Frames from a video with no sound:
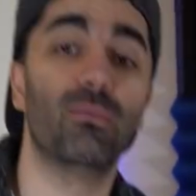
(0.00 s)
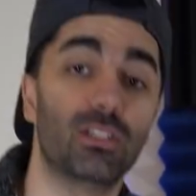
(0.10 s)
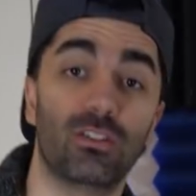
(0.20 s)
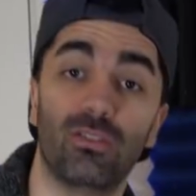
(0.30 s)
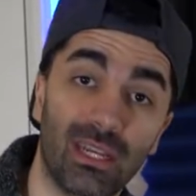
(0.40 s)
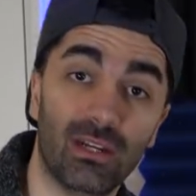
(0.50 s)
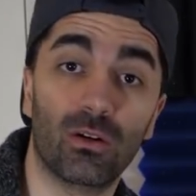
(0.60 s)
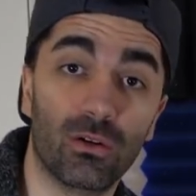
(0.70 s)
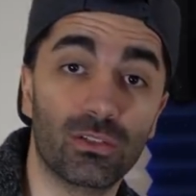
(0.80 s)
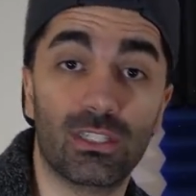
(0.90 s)
a bunch of
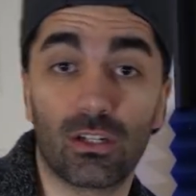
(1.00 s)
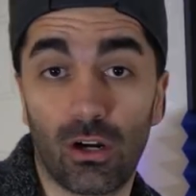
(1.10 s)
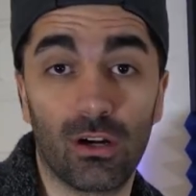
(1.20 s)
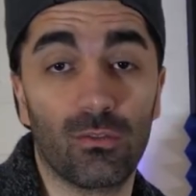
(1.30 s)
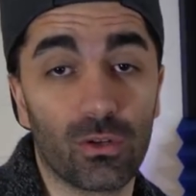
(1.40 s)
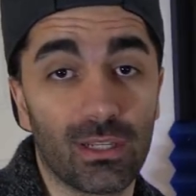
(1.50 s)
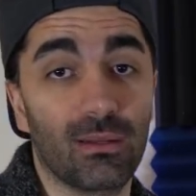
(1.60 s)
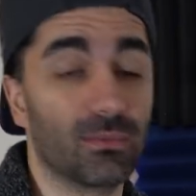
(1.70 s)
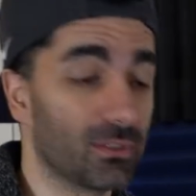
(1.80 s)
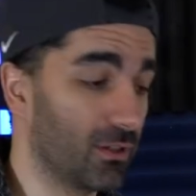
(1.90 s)
eight-year-olds in a carnival
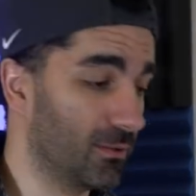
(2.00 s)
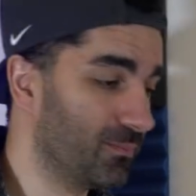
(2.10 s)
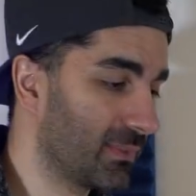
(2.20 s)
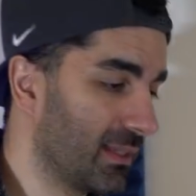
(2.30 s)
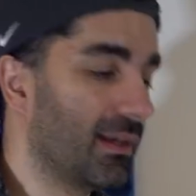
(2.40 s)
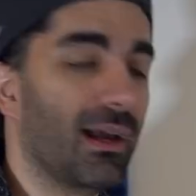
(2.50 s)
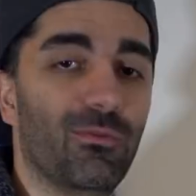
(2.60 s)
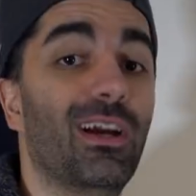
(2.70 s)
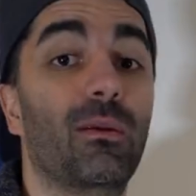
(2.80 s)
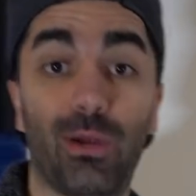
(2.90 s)
game. So
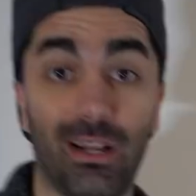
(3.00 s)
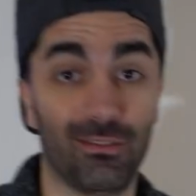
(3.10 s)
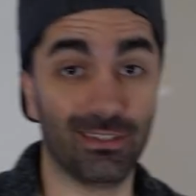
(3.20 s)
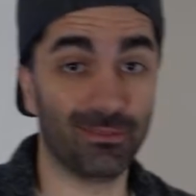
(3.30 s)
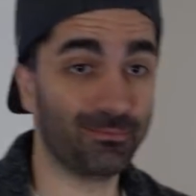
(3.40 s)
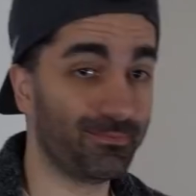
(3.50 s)
I'm very proud of it.